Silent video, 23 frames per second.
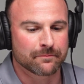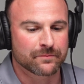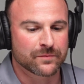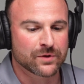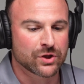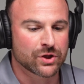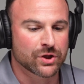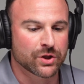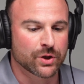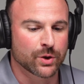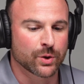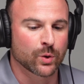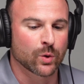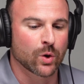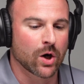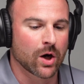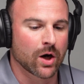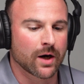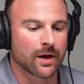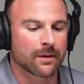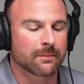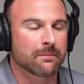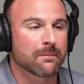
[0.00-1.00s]
you
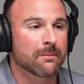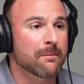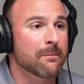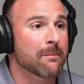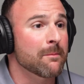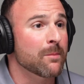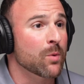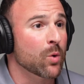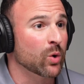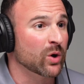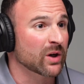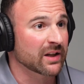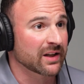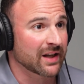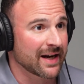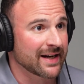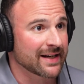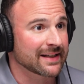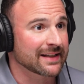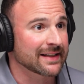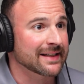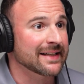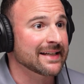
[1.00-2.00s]
are more
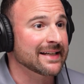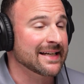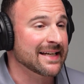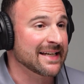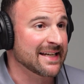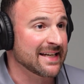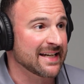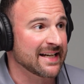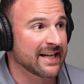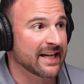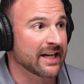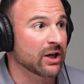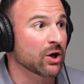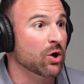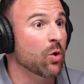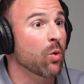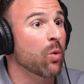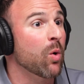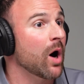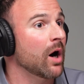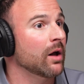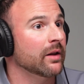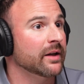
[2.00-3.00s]
likely eating
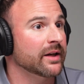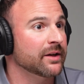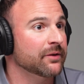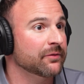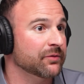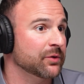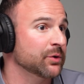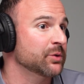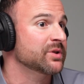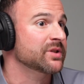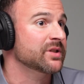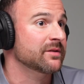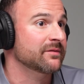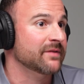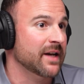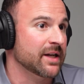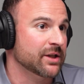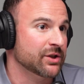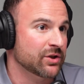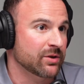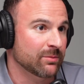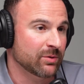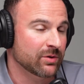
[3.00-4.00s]
quality fruits and
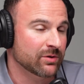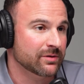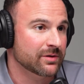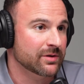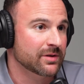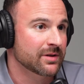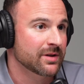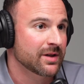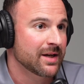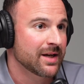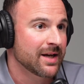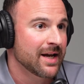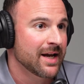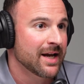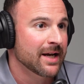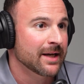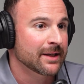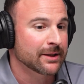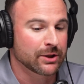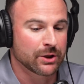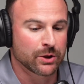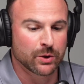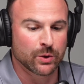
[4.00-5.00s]
vegetables.
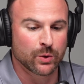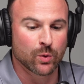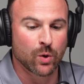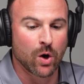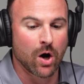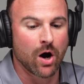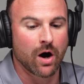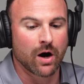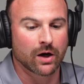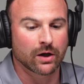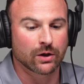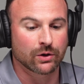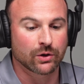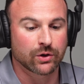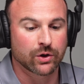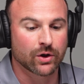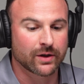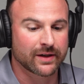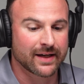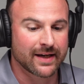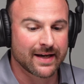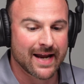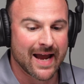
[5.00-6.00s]
You are
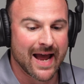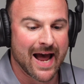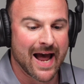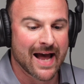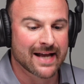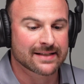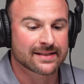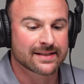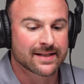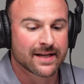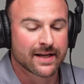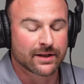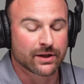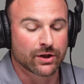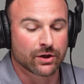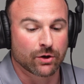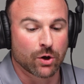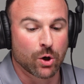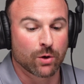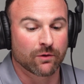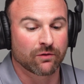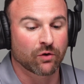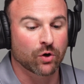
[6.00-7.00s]
looking at
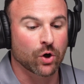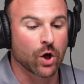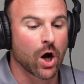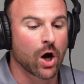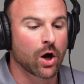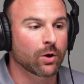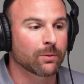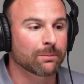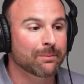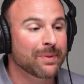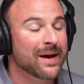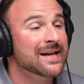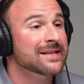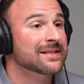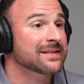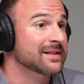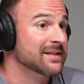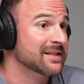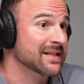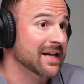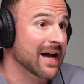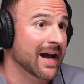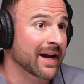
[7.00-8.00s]
your overall
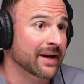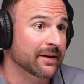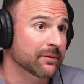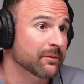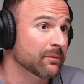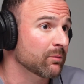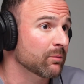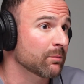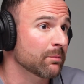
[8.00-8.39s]
pesticide